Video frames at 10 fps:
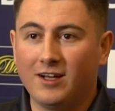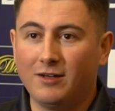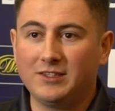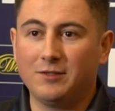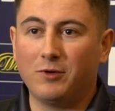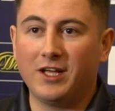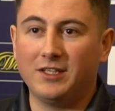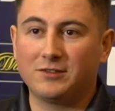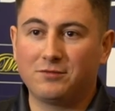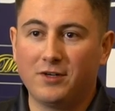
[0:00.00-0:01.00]
I was hitting
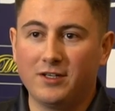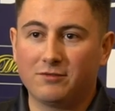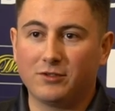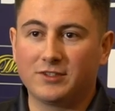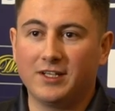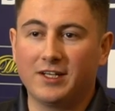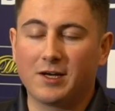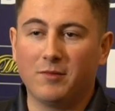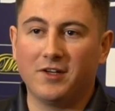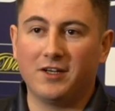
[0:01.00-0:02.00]
180s for fun. I thought I was going to hit a
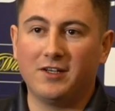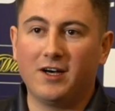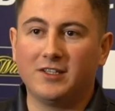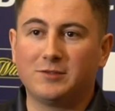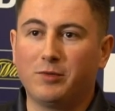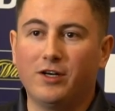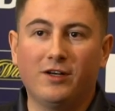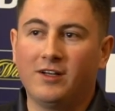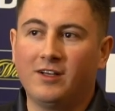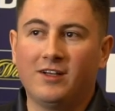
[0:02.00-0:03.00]
couple of nine darters, but